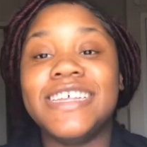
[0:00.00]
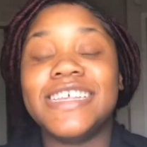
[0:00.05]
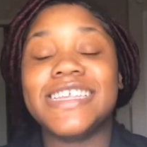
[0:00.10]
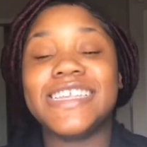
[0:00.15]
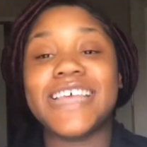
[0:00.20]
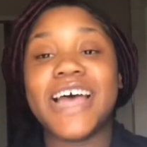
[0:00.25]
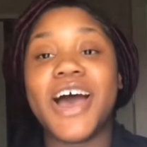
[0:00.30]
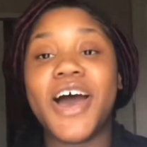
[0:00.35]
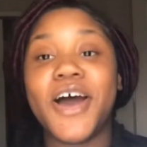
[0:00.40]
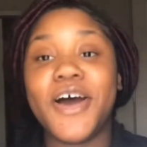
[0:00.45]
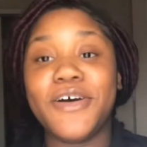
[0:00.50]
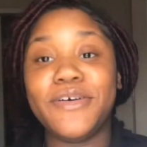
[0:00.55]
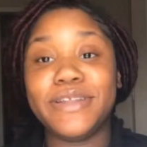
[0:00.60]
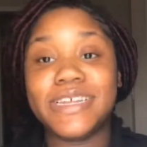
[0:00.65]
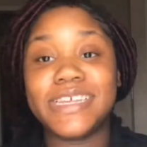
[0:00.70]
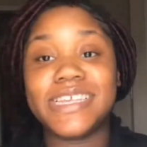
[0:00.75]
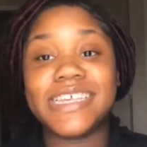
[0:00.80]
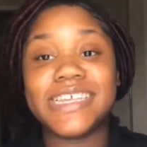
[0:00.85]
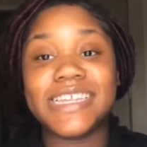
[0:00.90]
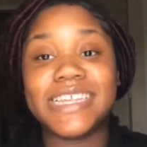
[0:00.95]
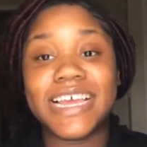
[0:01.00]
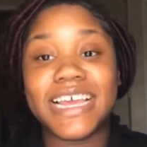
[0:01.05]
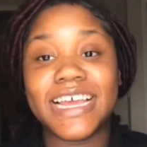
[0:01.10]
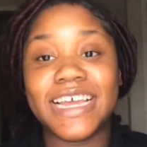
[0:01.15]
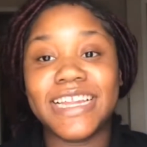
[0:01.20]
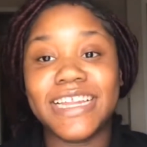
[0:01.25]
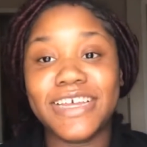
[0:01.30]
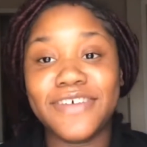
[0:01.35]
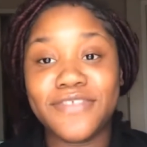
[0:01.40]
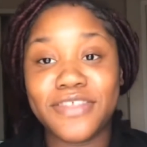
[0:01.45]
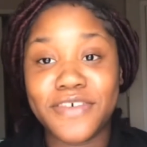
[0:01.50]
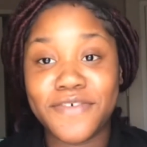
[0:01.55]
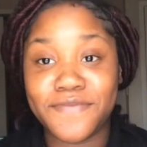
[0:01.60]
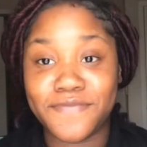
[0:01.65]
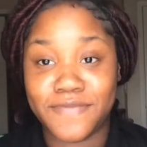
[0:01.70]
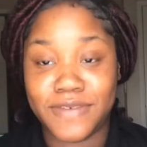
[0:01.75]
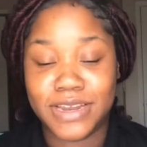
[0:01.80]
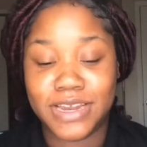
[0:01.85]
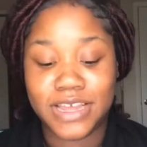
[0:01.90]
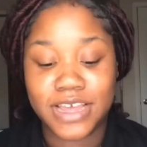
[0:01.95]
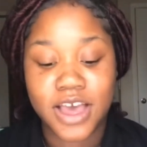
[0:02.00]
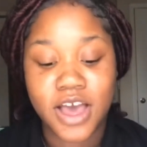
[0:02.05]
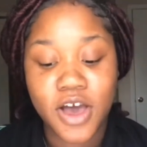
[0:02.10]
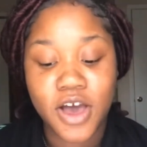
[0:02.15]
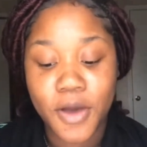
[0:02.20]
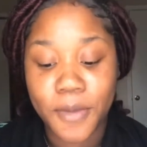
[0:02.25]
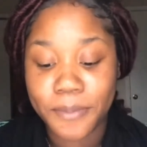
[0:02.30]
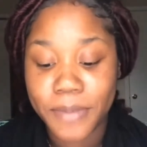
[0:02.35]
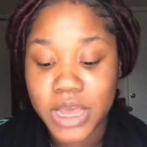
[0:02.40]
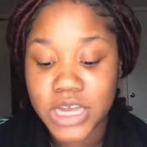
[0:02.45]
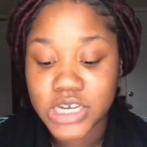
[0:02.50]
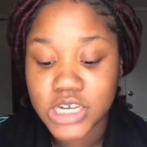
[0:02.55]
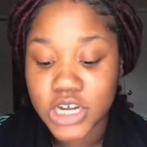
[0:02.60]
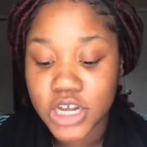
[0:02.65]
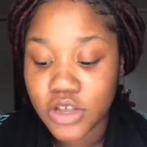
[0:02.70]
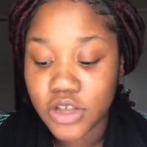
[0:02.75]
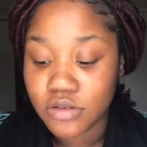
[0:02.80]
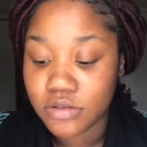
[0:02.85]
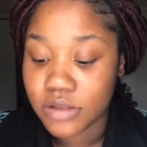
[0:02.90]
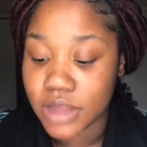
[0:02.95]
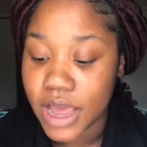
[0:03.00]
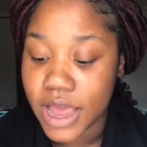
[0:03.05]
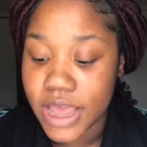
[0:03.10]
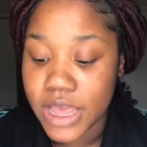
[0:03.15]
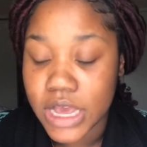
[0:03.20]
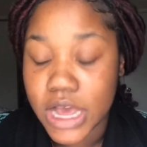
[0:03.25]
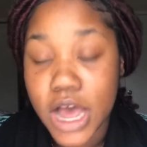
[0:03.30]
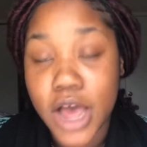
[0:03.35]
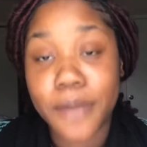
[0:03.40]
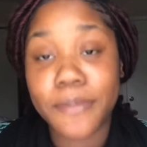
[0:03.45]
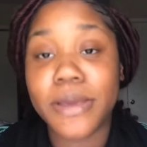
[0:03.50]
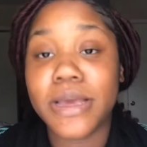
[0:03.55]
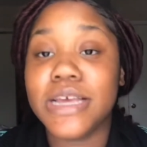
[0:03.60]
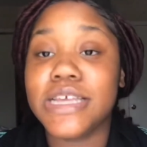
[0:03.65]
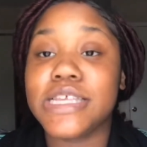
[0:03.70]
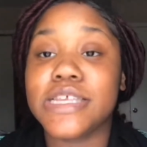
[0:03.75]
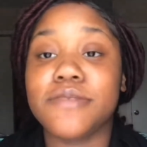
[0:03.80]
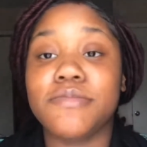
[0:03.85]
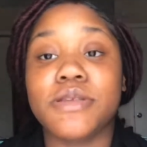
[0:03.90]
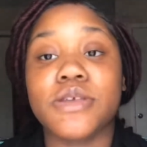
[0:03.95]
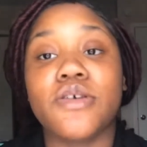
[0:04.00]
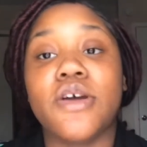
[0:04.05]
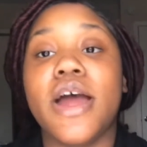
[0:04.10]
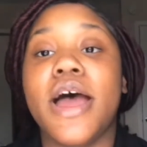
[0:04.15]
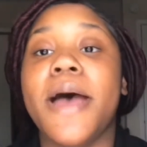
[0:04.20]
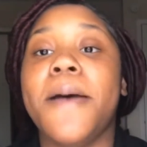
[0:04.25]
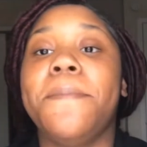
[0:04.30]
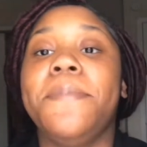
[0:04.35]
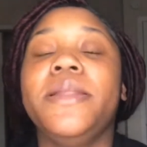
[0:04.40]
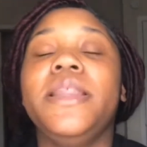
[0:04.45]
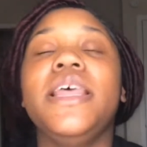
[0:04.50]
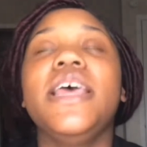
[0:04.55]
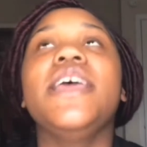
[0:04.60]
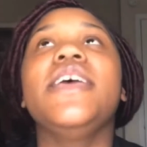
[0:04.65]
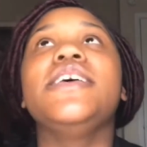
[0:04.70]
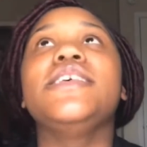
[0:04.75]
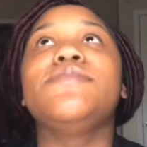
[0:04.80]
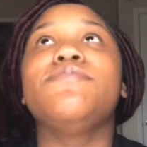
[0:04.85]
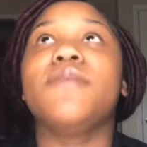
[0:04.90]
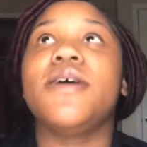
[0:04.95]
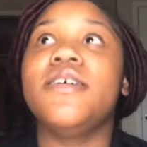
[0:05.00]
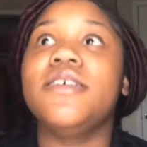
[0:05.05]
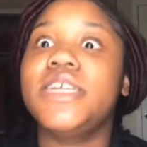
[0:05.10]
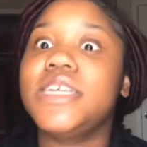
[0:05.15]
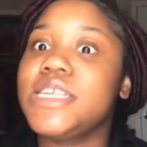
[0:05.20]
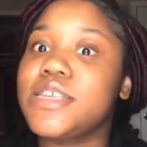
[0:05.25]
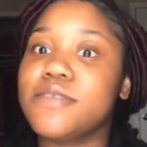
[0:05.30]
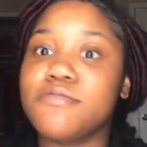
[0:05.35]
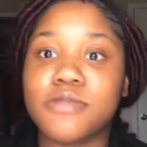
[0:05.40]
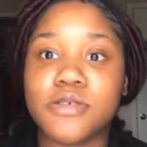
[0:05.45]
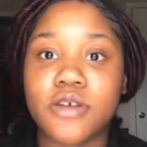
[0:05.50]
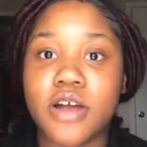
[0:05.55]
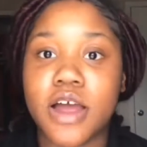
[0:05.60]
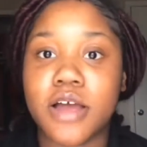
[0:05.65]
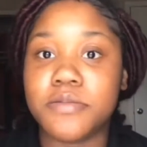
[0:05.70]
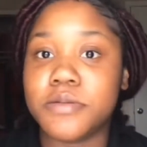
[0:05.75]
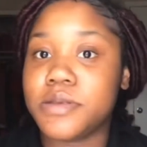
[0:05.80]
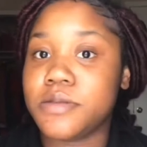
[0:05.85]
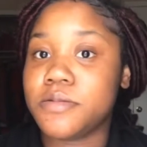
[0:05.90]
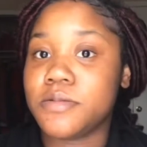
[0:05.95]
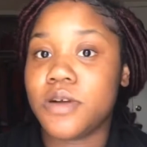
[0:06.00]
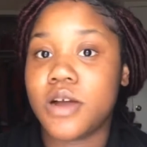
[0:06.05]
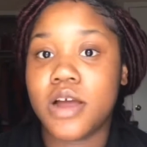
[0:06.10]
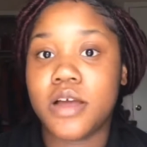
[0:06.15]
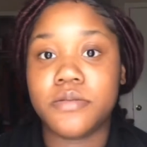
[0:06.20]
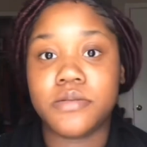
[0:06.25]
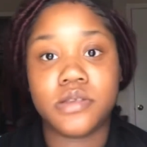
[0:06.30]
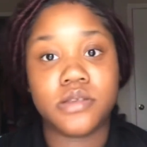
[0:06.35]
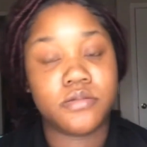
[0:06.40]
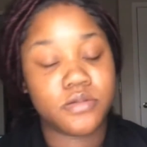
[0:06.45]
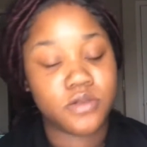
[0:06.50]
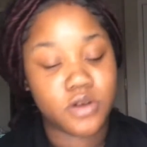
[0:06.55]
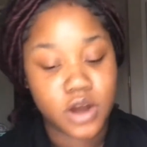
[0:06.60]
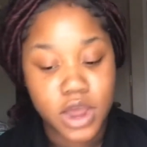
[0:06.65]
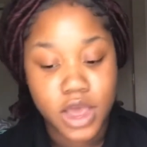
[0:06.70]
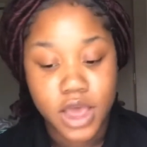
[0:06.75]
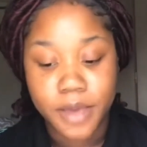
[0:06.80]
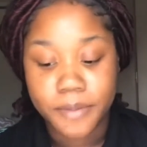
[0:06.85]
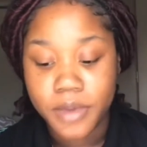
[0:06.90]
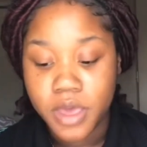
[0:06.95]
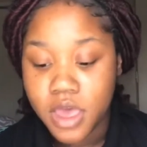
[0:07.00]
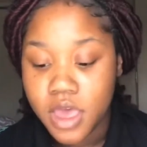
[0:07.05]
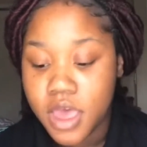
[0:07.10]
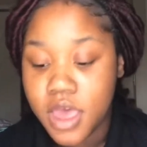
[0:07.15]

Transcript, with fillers: So, this is the end of the video. Make sure you like, comment, and subscribe. Please, bro, just subscribe, subscribe, subscribe